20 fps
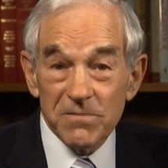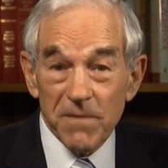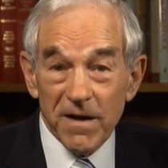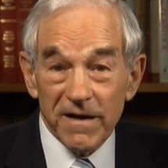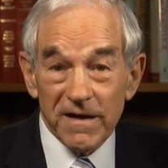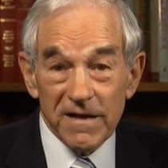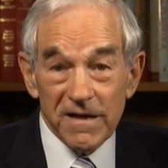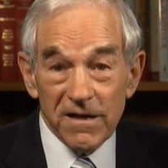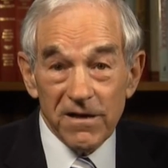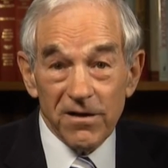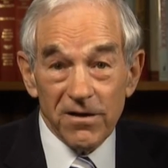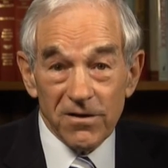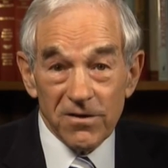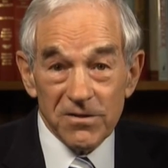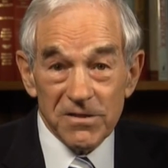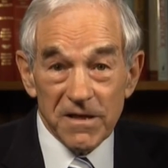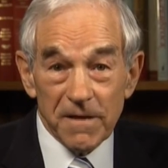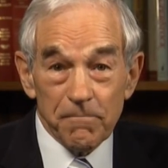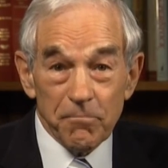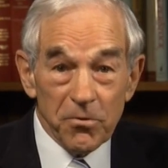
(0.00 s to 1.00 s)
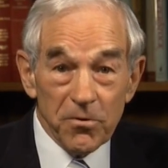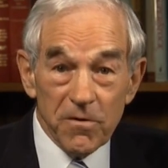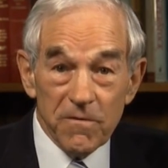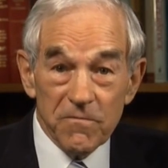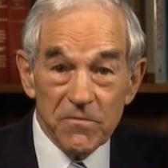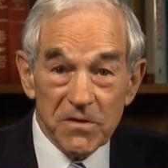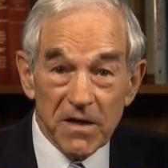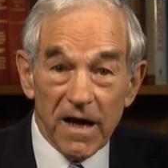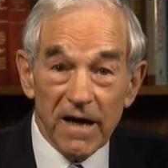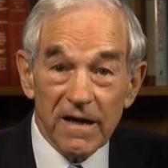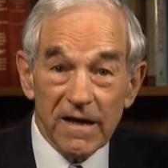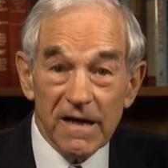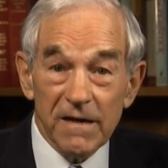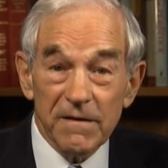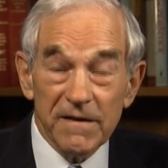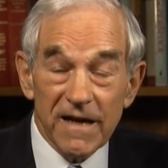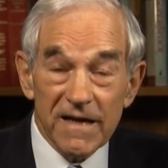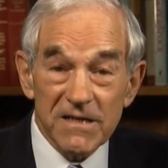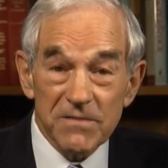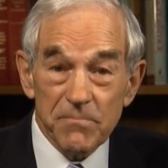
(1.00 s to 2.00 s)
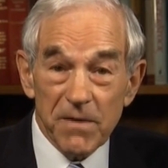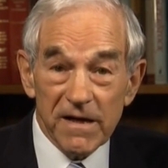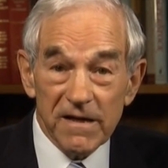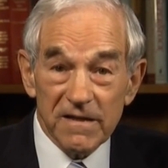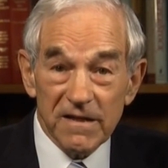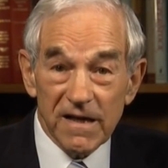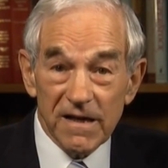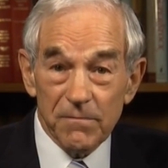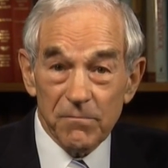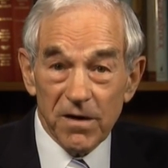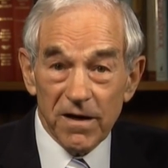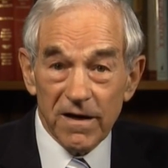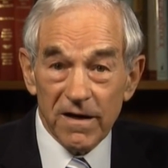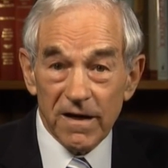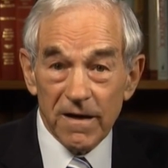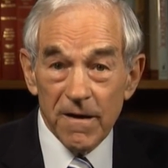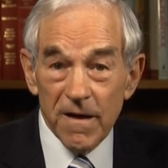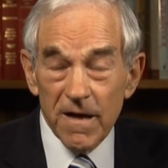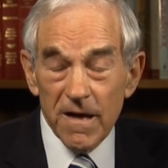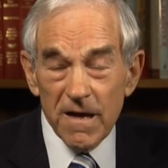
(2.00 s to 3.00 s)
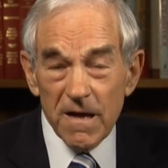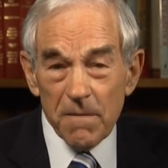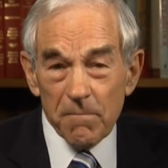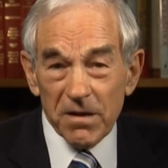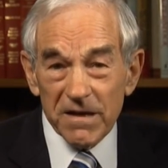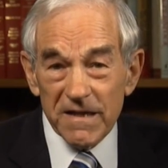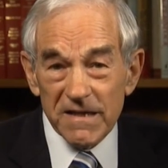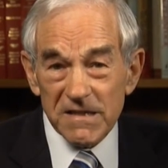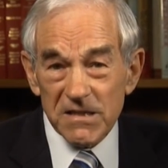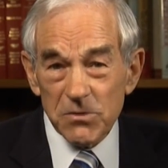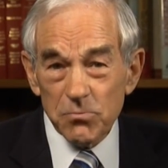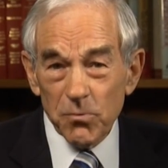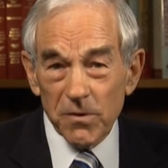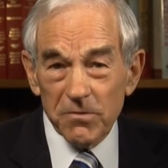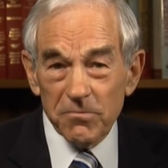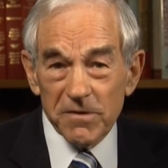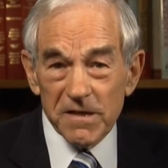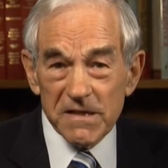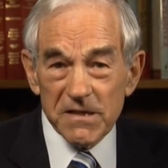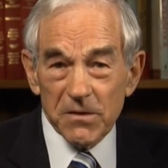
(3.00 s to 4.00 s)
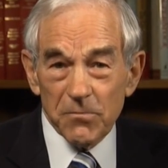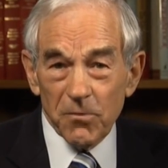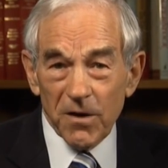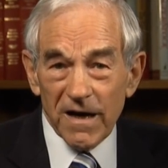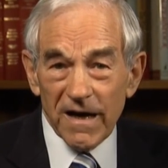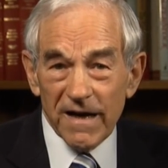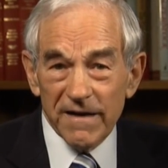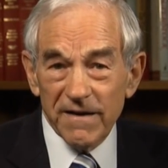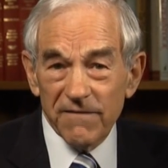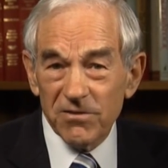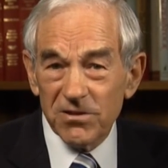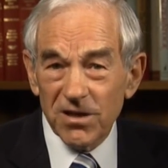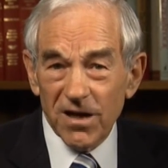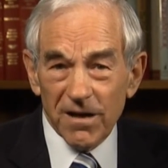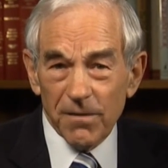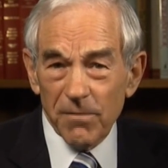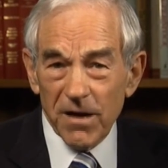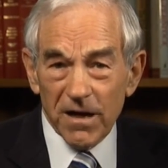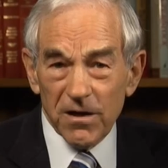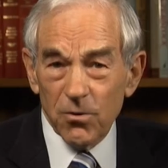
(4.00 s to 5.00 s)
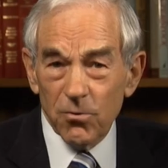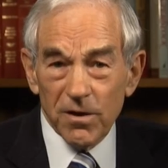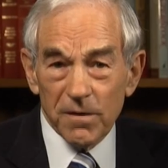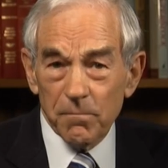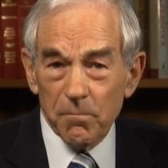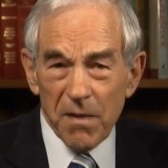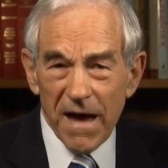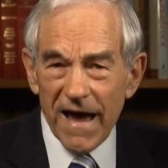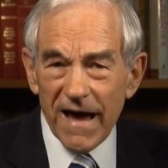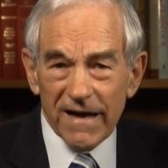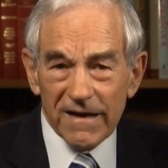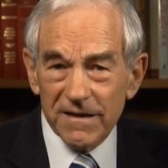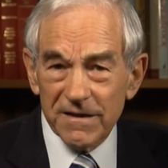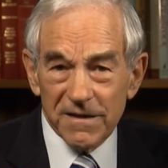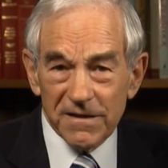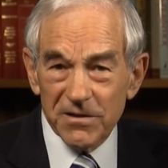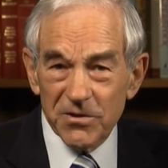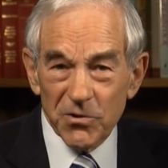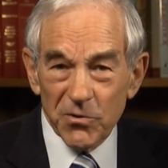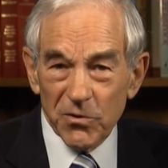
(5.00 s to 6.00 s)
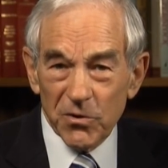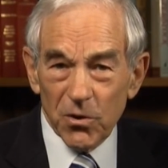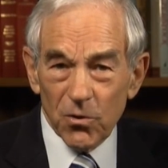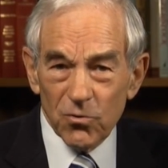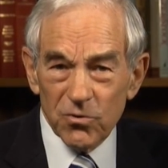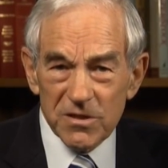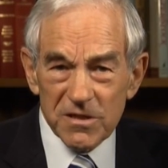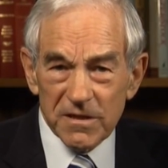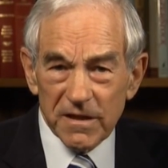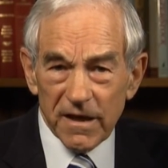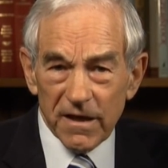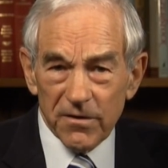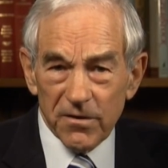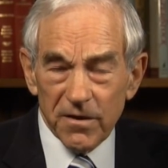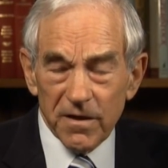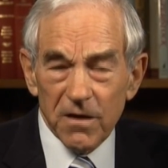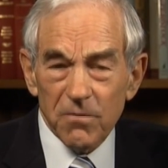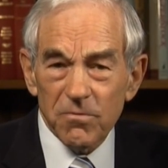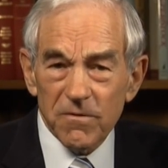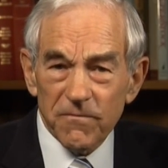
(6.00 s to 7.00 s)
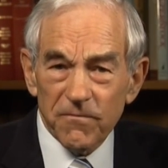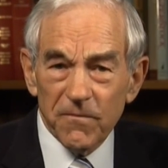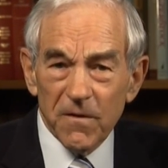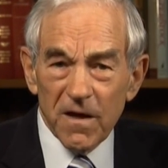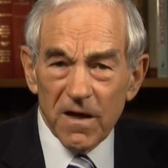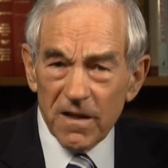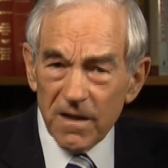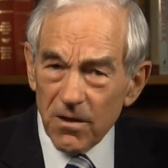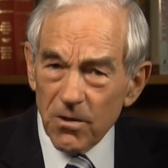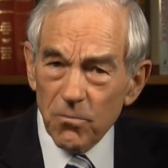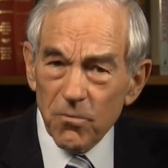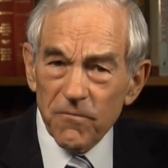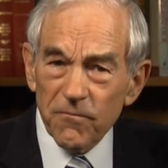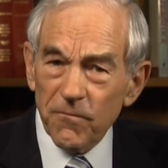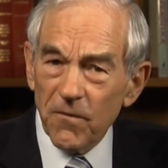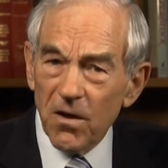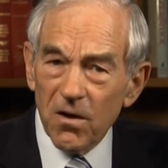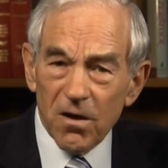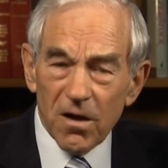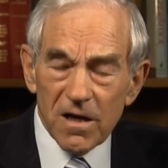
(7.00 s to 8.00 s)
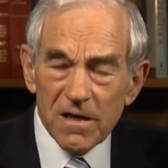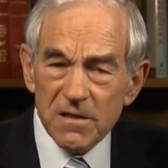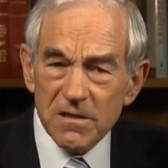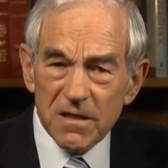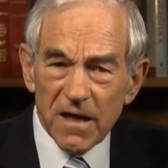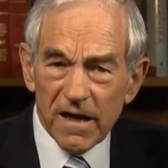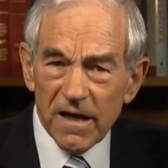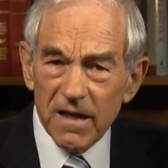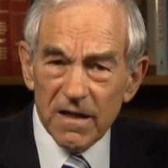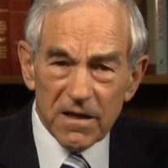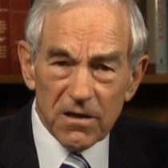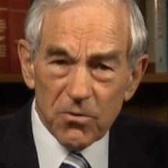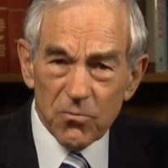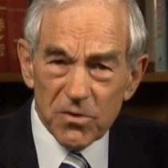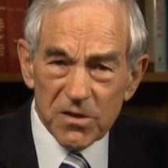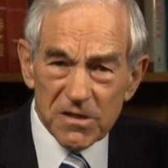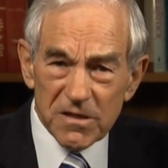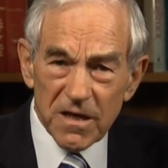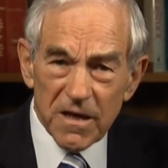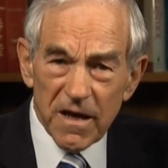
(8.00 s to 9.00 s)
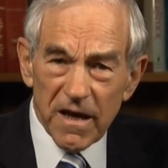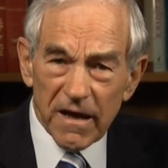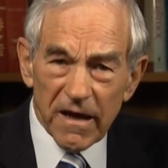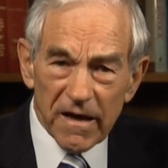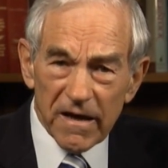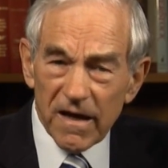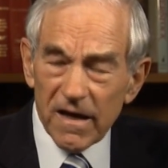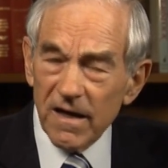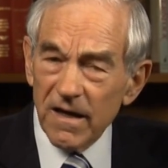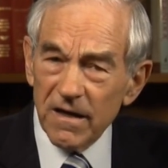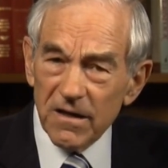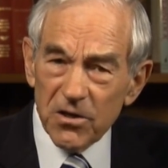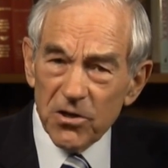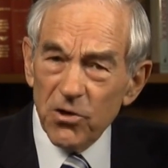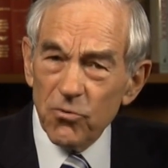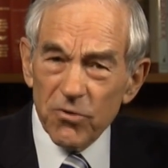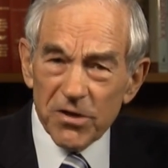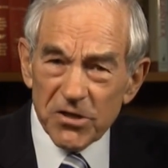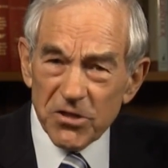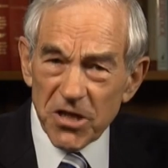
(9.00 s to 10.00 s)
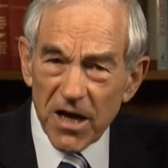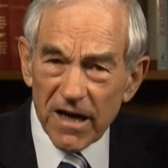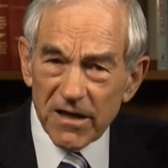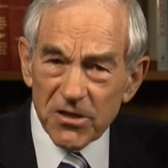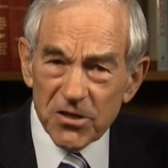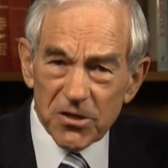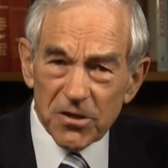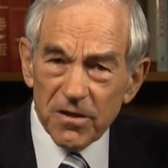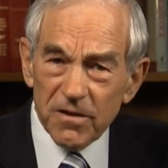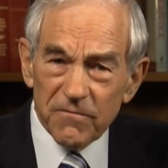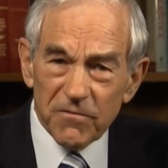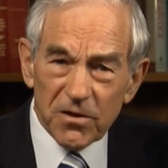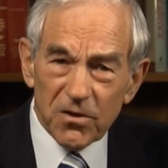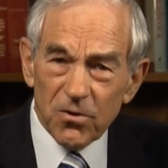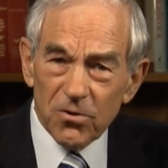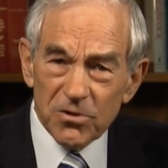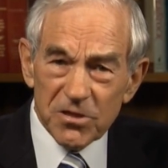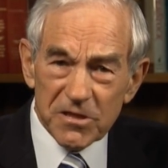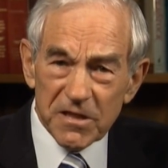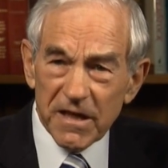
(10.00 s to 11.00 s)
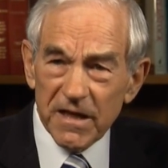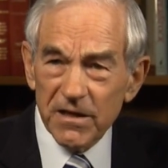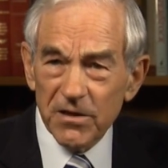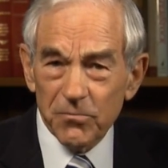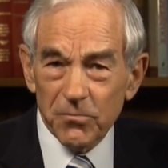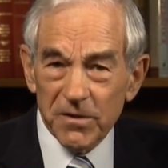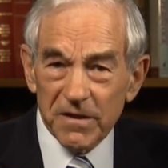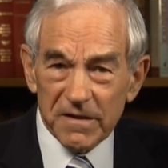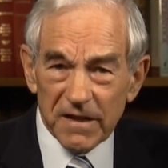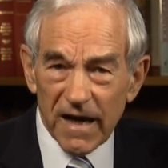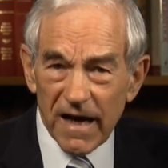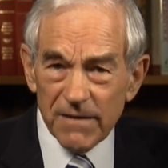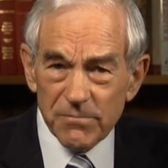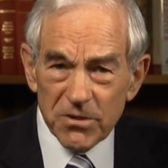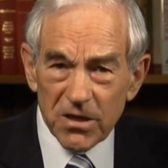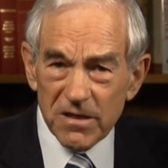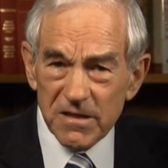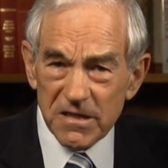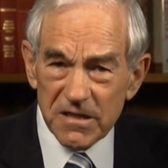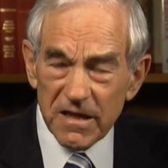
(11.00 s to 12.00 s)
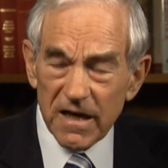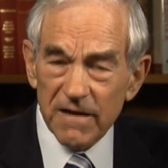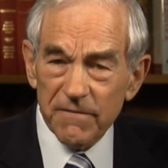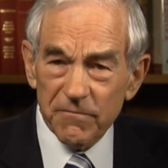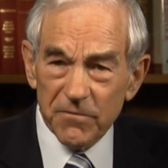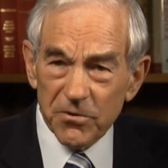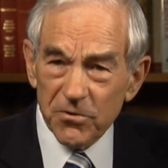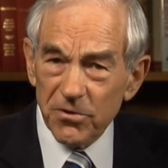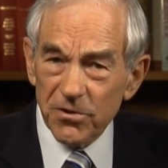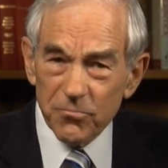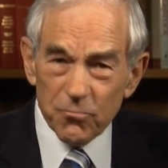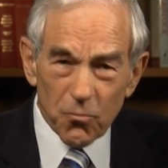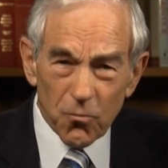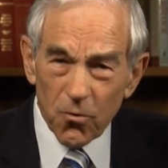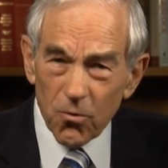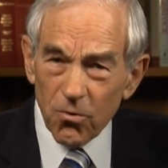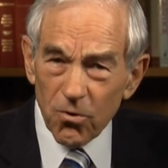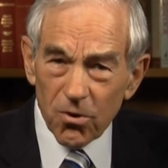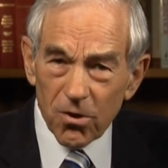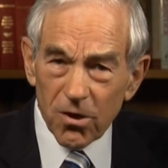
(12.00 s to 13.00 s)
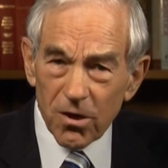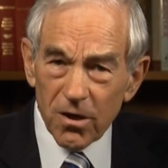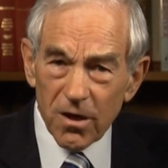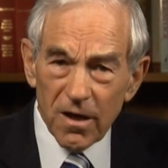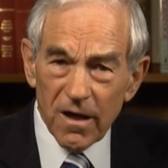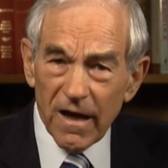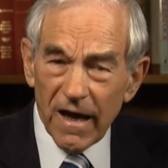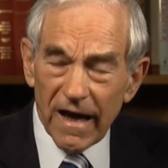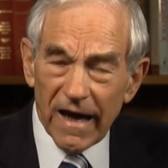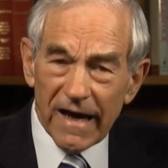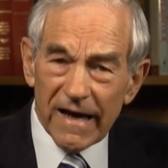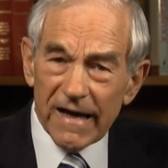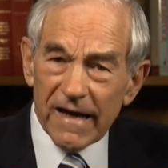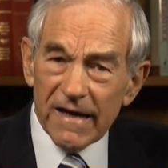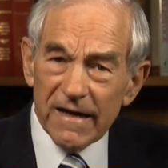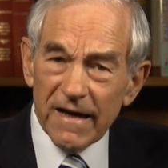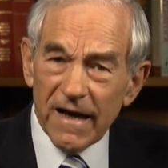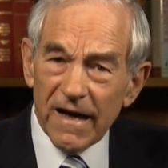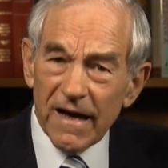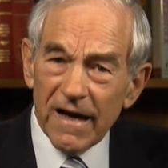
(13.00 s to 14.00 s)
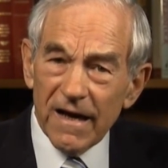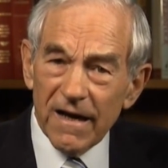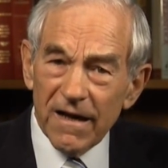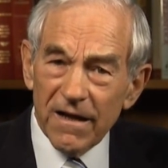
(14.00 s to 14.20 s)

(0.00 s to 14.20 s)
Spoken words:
those many years, it proves that it does maintain money. But this is one reason why I never talk about going back to the gold standard. There were flaws. There was, rejection of the gold standard when times got tough during war, and